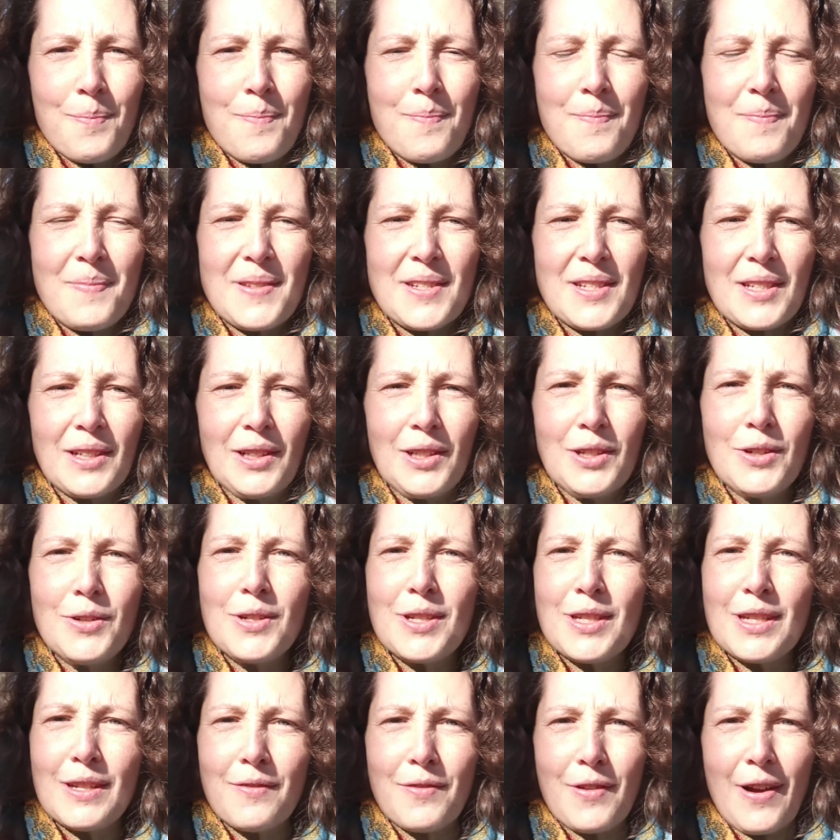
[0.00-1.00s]

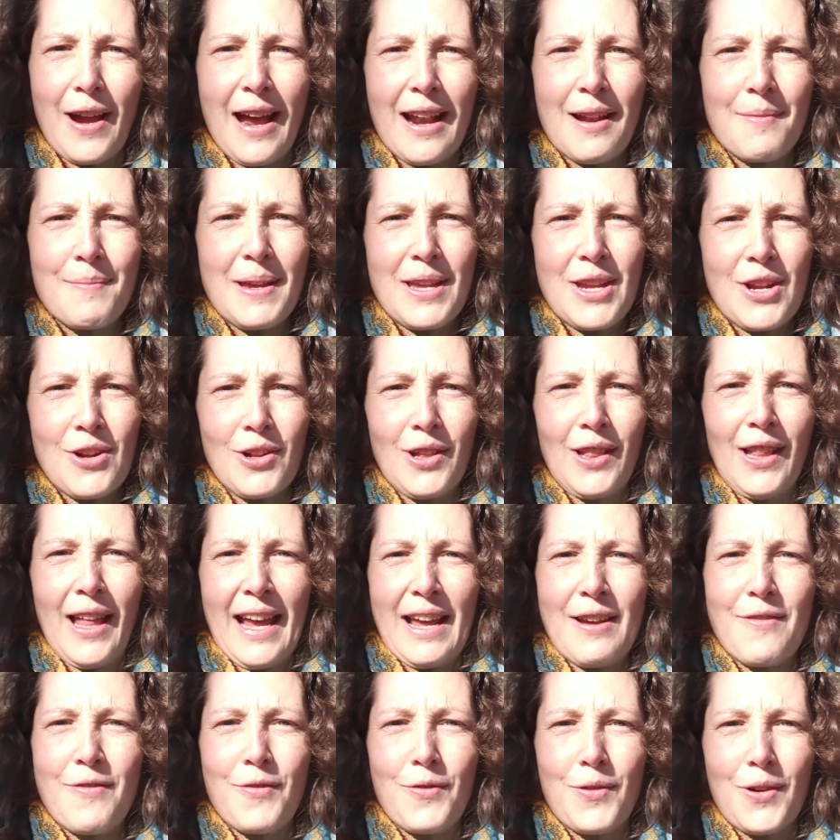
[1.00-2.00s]
solution for how to make your
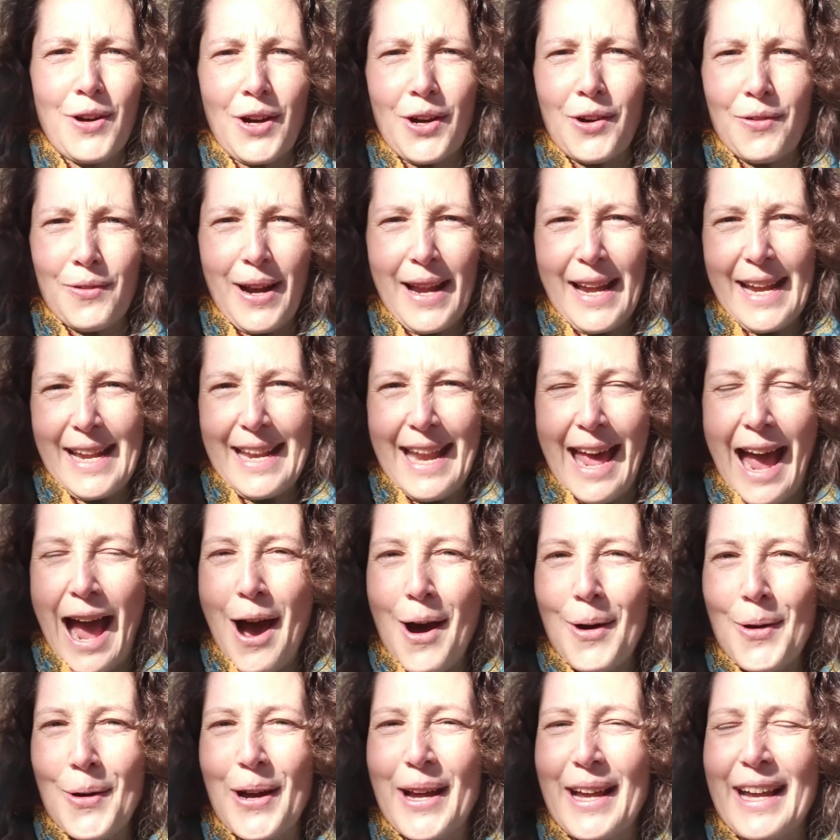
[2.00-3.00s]
life work right
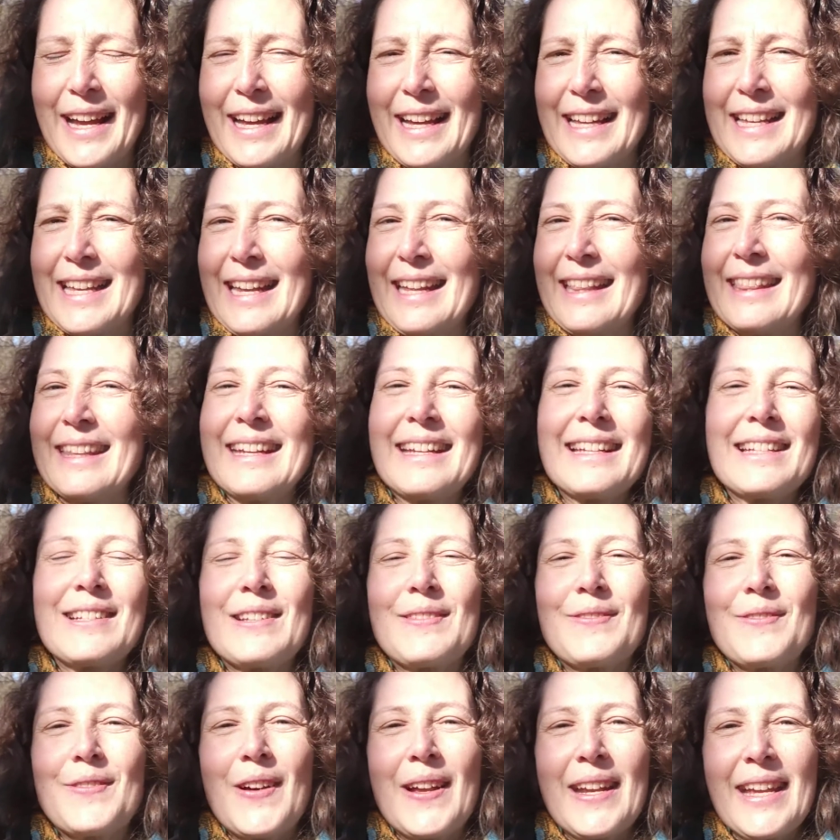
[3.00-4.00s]
now in these
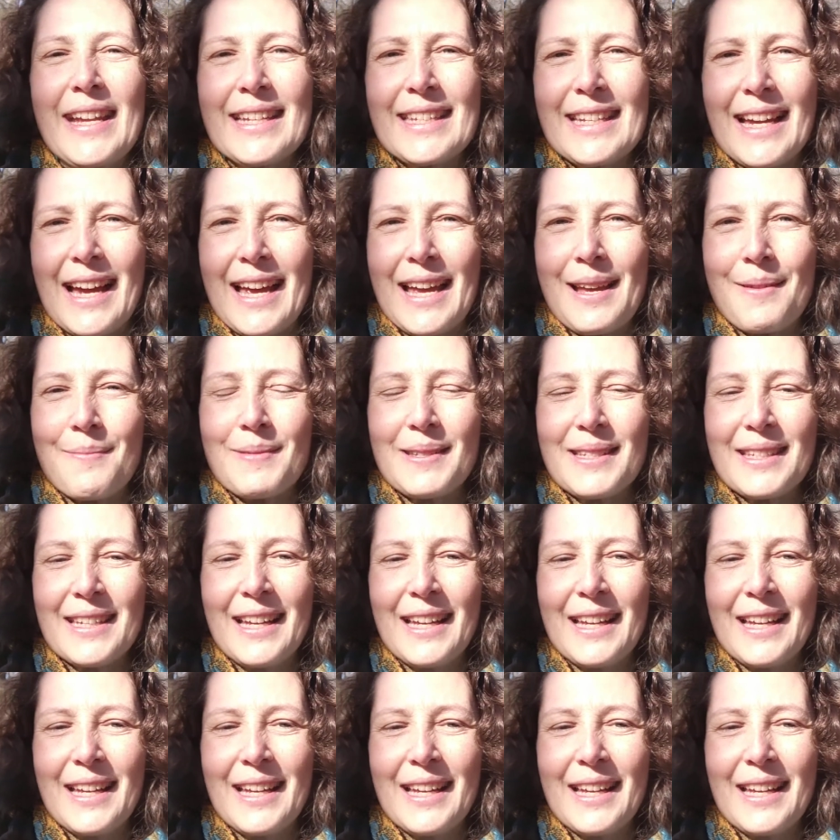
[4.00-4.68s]
funny times.